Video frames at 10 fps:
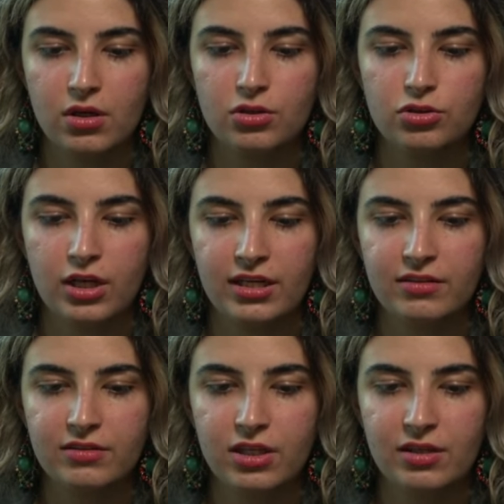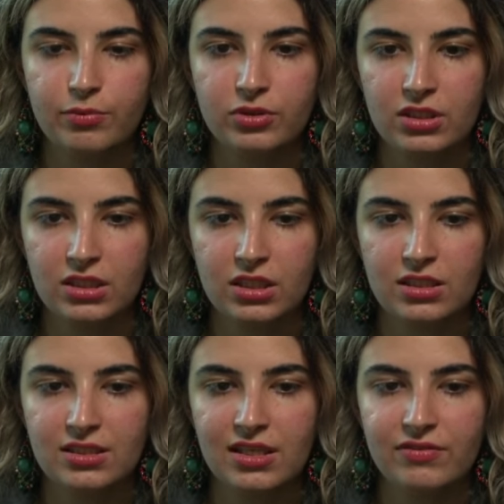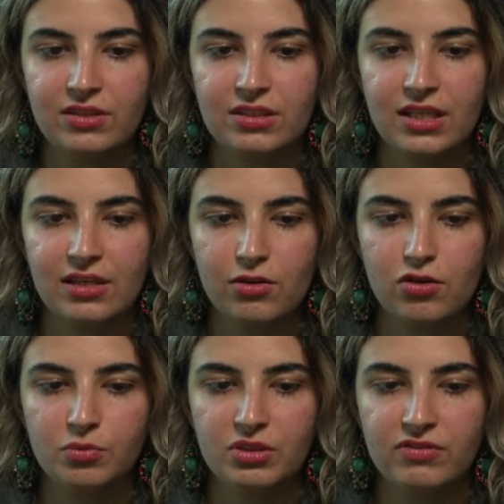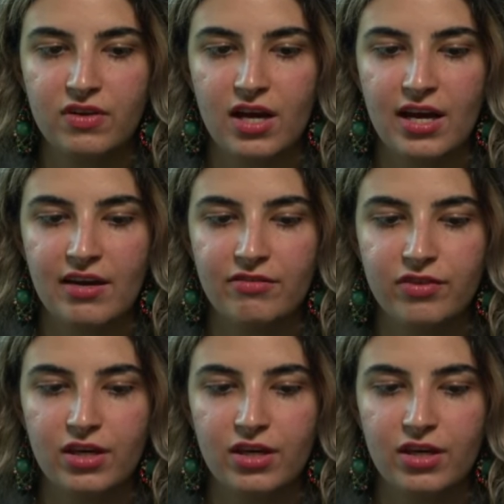to kind of kind of put the king in safety then go b5